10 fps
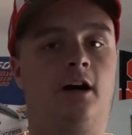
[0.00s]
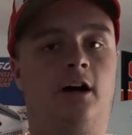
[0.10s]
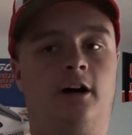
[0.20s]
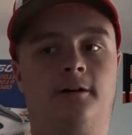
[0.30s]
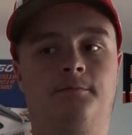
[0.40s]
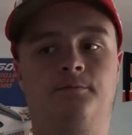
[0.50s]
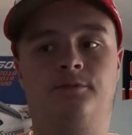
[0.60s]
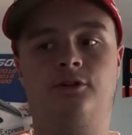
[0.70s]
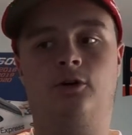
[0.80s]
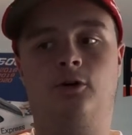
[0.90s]

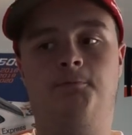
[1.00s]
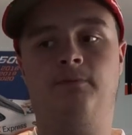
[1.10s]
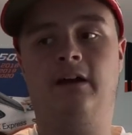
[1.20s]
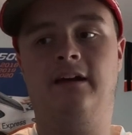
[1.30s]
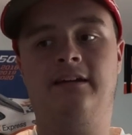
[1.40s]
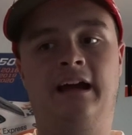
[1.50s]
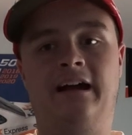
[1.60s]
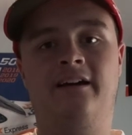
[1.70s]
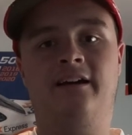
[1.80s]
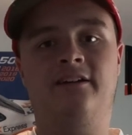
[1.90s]
So yeah,
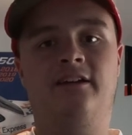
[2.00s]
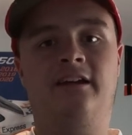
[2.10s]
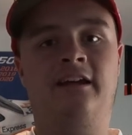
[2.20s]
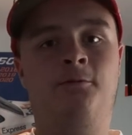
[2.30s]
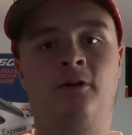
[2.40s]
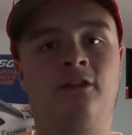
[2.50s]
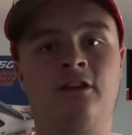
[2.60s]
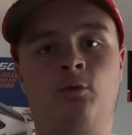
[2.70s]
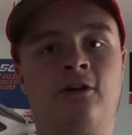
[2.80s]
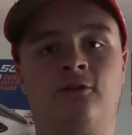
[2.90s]
it was
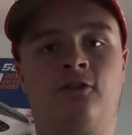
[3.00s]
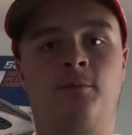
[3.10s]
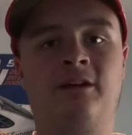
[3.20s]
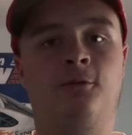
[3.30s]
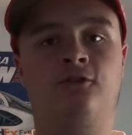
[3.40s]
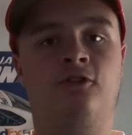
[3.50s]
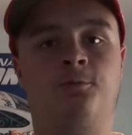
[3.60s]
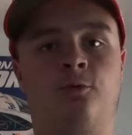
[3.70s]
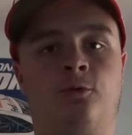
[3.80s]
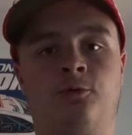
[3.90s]
this race to me was just